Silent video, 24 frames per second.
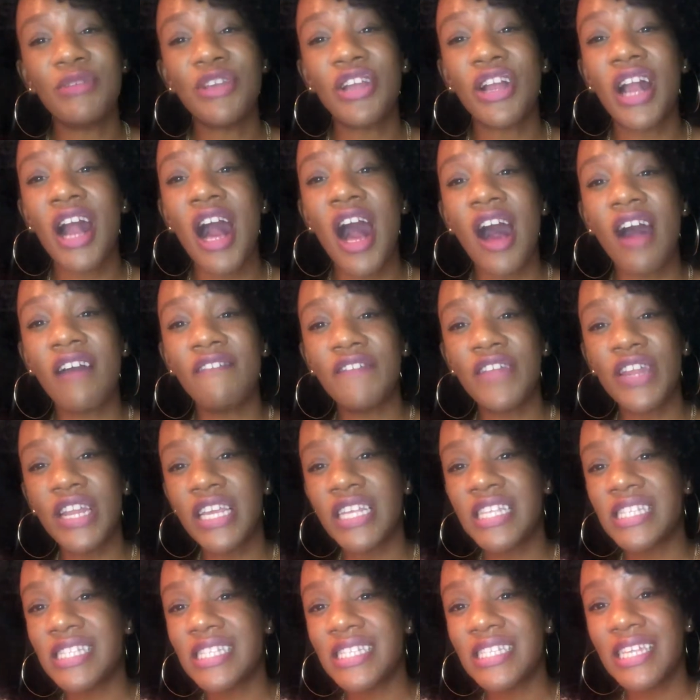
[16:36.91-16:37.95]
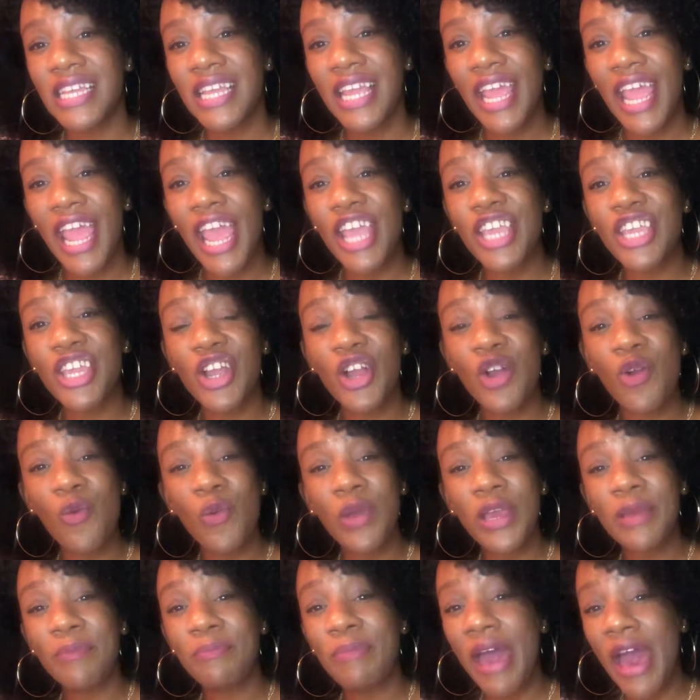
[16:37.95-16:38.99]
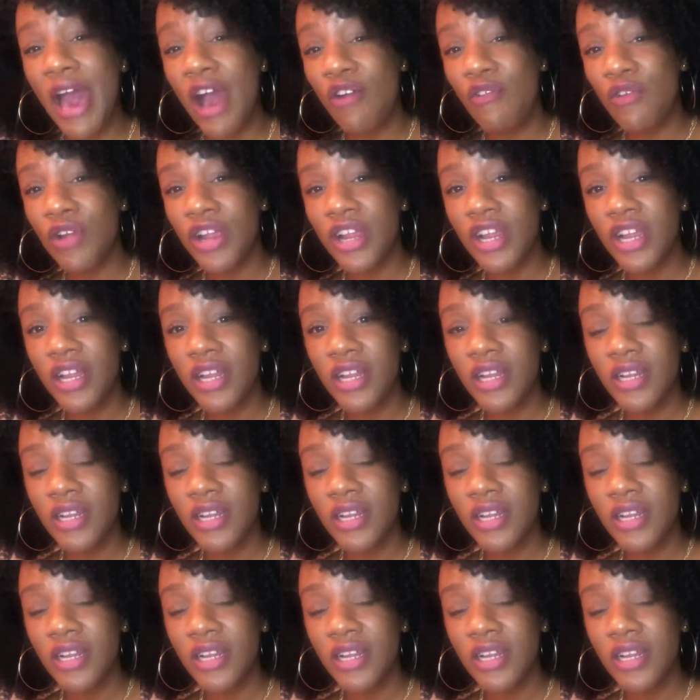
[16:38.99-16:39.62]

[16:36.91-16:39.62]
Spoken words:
your confidence, and your queen power?